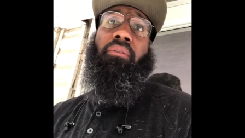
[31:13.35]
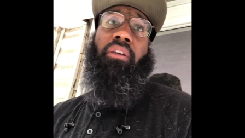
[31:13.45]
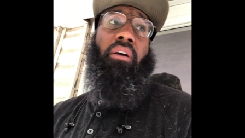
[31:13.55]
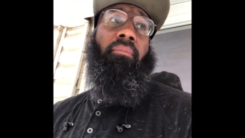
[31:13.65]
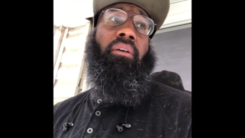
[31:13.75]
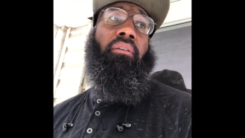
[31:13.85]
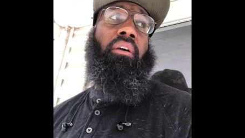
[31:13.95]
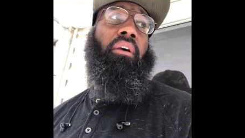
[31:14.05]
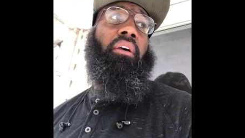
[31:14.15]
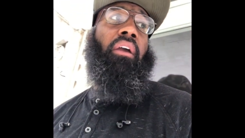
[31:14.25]
with him and
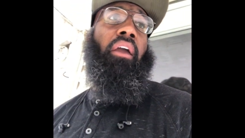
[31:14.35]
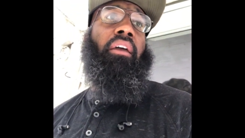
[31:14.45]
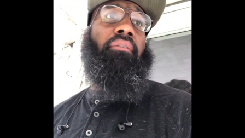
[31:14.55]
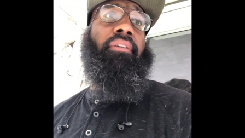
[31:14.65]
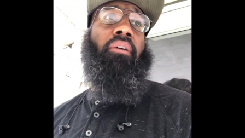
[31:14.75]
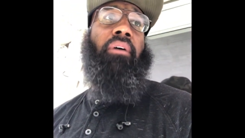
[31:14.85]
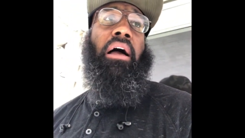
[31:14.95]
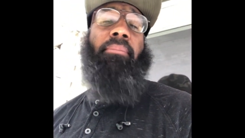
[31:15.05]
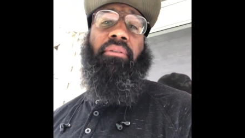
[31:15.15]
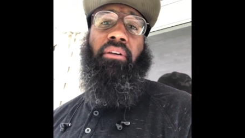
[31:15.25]
and everything what
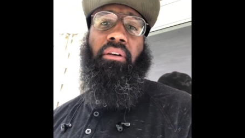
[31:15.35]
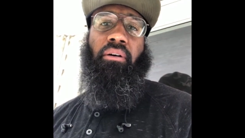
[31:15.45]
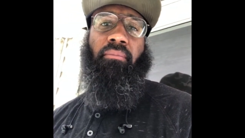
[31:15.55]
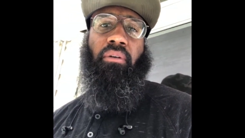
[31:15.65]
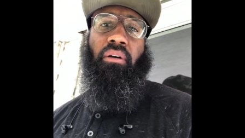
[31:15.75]
happened to him.